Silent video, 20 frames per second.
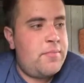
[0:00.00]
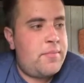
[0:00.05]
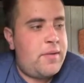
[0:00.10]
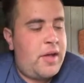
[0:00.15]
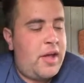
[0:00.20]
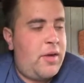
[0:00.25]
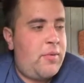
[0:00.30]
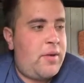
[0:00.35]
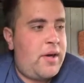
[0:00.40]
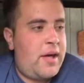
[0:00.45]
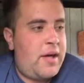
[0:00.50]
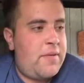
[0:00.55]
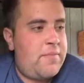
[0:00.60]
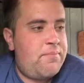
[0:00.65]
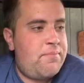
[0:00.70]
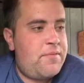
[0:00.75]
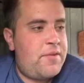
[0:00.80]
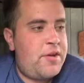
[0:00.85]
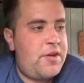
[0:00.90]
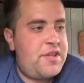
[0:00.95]
But anyway,
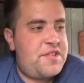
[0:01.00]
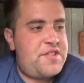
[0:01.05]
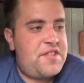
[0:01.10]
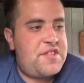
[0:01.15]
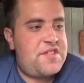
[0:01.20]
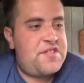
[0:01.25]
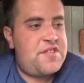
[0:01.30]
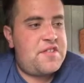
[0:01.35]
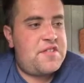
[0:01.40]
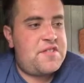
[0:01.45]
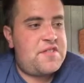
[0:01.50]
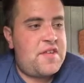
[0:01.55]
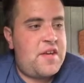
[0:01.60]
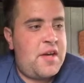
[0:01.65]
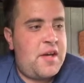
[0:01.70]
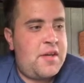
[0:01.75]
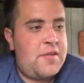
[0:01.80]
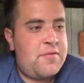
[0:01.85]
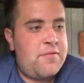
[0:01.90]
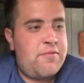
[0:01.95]

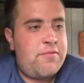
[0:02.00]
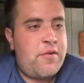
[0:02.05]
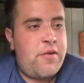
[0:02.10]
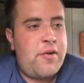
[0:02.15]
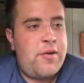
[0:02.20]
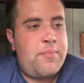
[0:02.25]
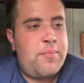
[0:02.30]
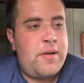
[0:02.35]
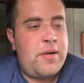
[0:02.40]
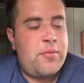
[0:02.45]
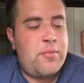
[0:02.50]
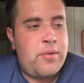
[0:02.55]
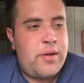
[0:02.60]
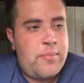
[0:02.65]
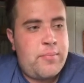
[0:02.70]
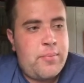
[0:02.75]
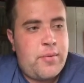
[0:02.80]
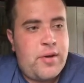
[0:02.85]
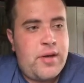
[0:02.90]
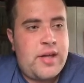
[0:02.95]
36-16, very big
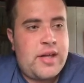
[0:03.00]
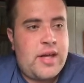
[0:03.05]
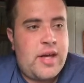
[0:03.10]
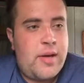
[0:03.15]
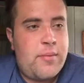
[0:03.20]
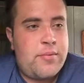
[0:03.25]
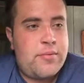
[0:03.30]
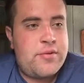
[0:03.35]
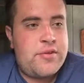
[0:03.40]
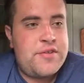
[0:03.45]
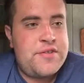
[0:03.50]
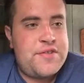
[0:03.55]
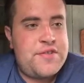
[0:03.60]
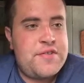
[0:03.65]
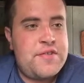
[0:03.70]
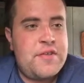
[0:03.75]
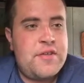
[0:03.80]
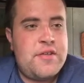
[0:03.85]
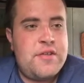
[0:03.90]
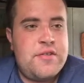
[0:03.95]
win by the
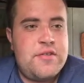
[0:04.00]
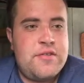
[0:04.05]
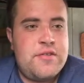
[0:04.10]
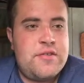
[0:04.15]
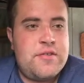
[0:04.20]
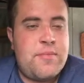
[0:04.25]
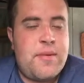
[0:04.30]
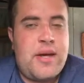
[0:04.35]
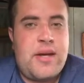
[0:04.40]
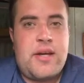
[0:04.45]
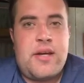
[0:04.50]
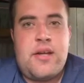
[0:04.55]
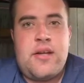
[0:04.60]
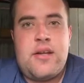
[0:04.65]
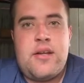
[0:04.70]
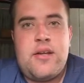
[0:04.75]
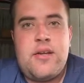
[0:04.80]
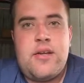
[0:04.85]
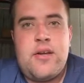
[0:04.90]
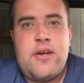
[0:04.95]
Cowboys to make
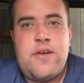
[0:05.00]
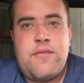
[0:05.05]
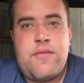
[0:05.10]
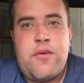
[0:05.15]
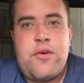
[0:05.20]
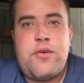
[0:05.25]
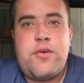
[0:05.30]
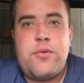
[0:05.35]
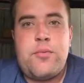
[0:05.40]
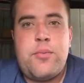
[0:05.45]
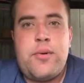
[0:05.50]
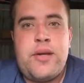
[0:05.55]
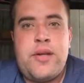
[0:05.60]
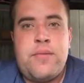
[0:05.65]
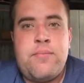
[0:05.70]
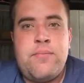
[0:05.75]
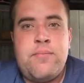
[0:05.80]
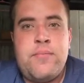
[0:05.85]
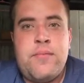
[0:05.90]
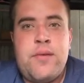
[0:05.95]
it a very good win